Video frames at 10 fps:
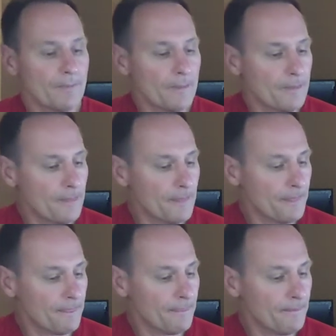
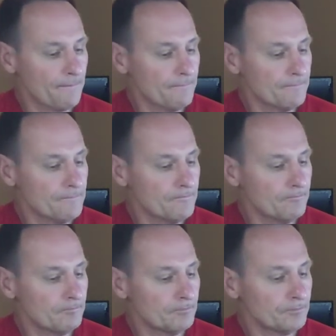
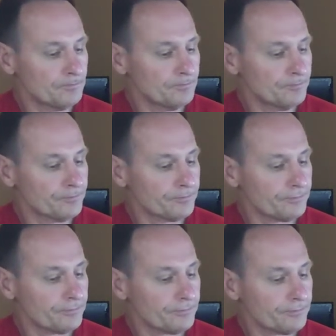
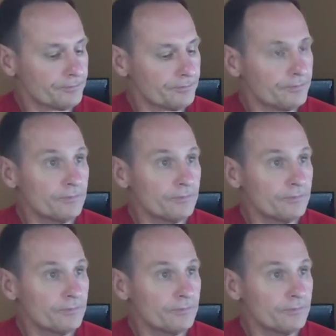(silence)